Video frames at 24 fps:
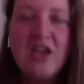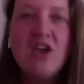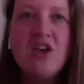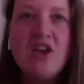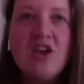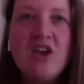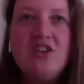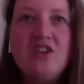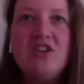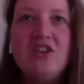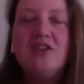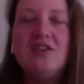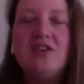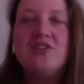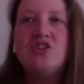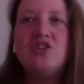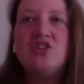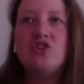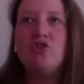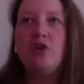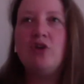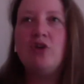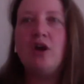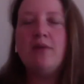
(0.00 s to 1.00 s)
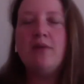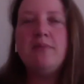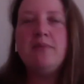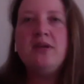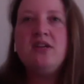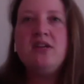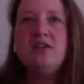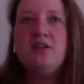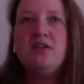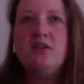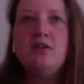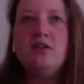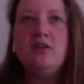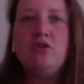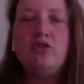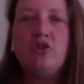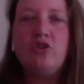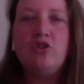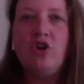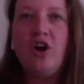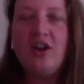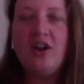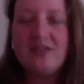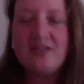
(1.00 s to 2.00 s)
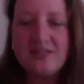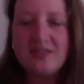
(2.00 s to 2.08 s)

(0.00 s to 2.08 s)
Yeah, sure. I mean, look, I see